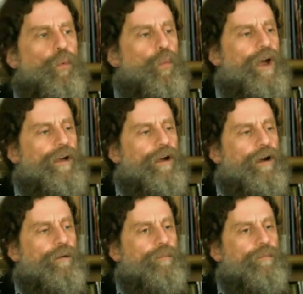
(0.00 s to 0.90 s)

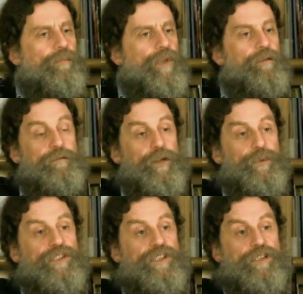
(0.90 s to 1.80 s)
where
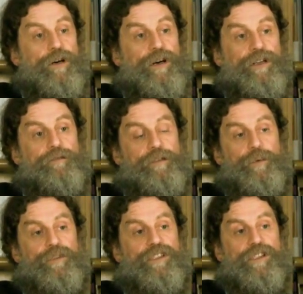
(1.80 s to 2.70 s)
influences
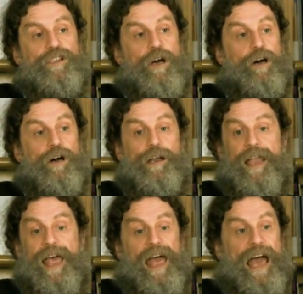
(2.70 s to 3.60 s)
on
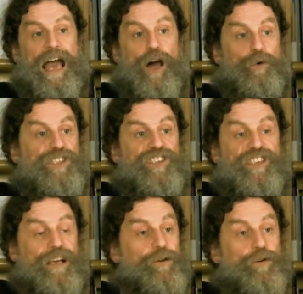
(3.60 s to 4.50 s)
how a
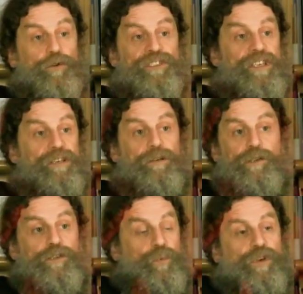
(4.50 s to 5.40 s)
cell
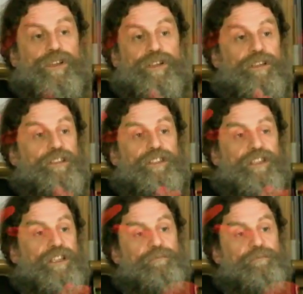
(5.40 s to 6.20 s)
deals with